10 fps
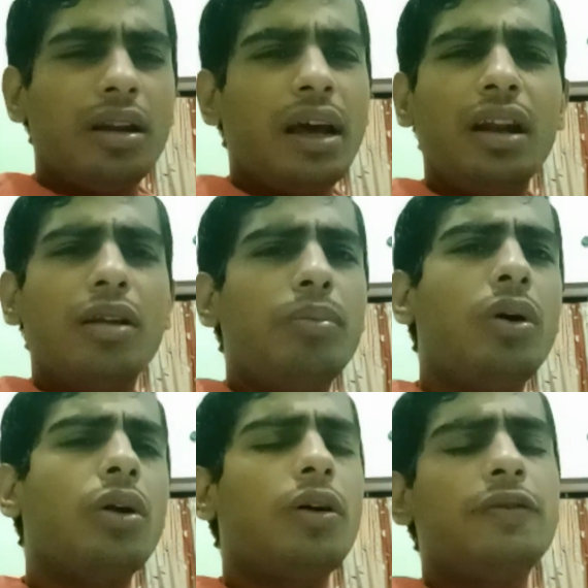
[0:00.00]
n
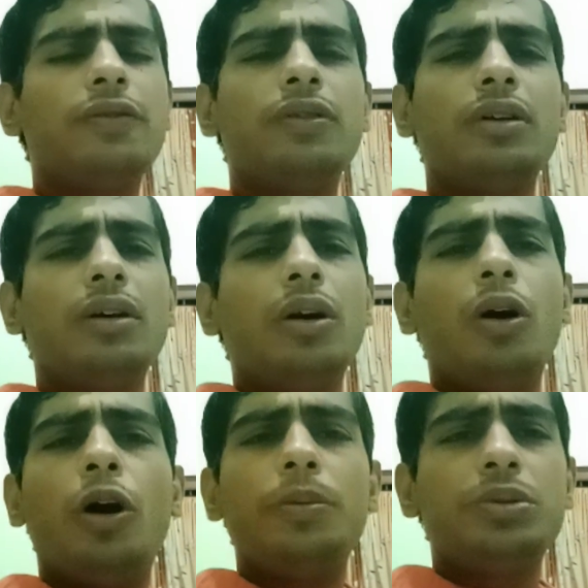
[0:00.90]
number of
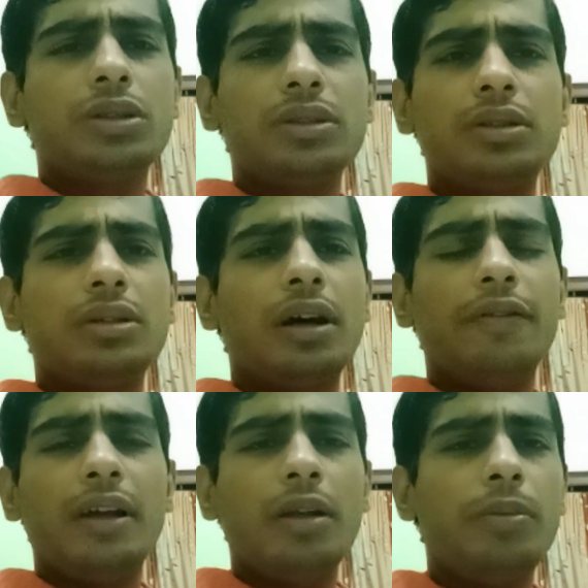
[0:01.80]
options
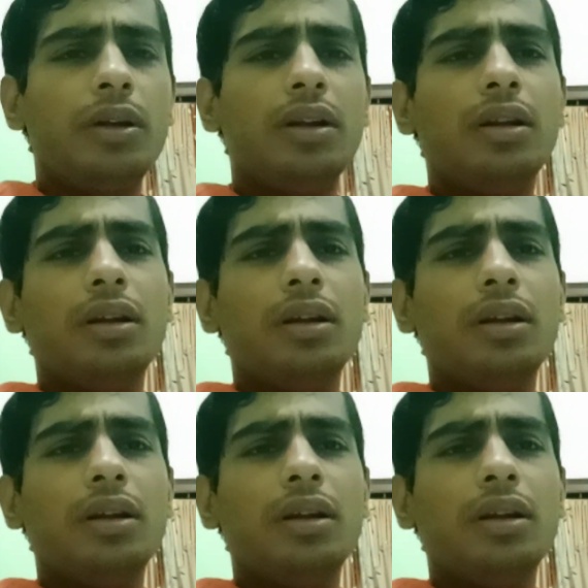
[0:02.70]
available.